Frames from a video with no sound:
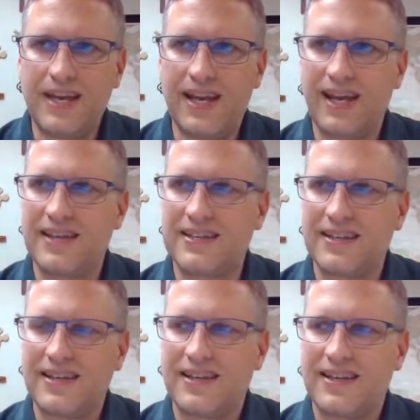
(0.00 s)
and
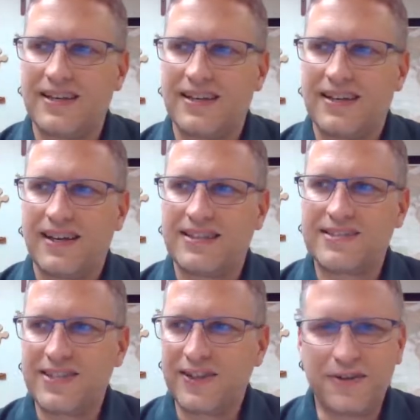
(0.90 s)

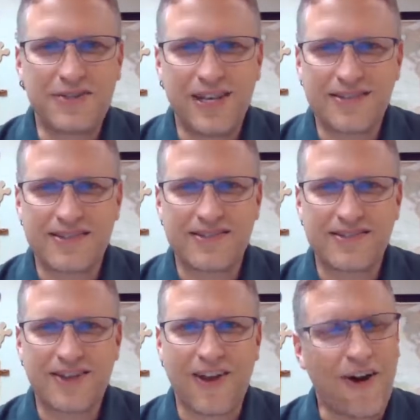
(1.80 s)
still
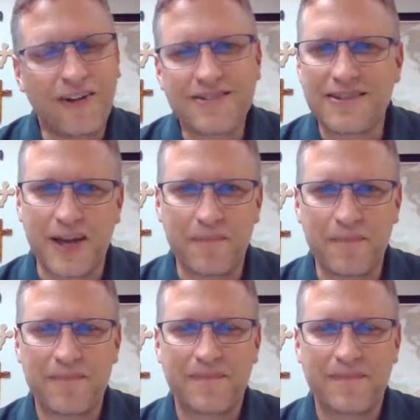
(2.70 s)
Jesus calls them.